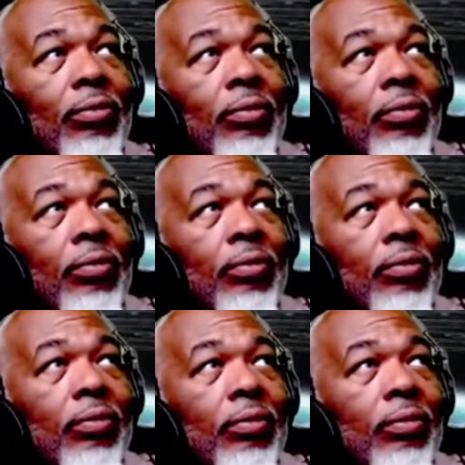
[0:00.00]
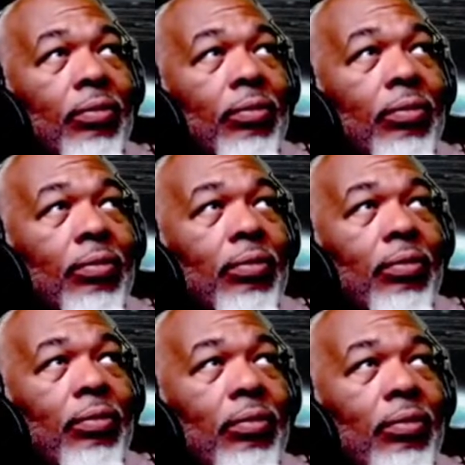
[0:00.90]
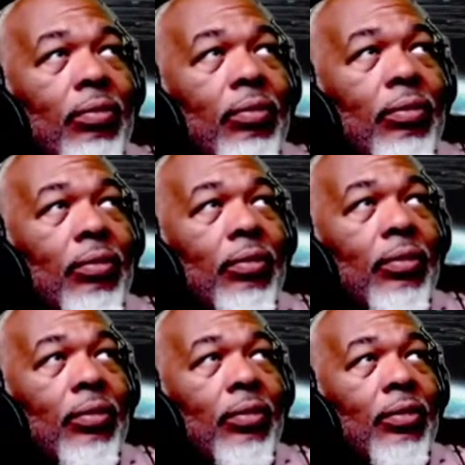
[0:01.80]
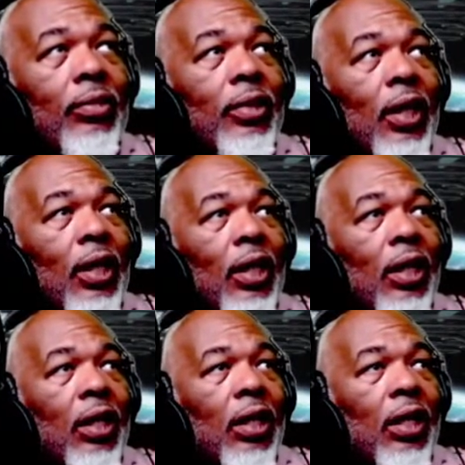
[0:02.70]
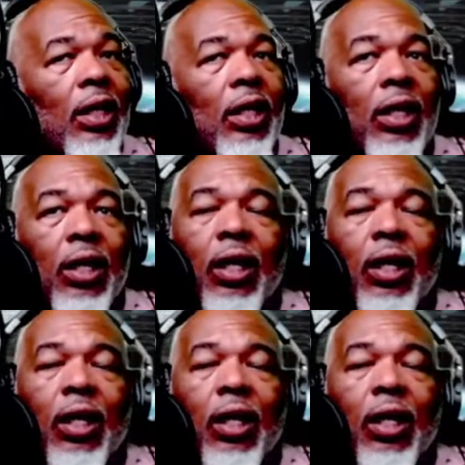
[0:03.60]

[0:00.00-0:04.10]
Nothing is said.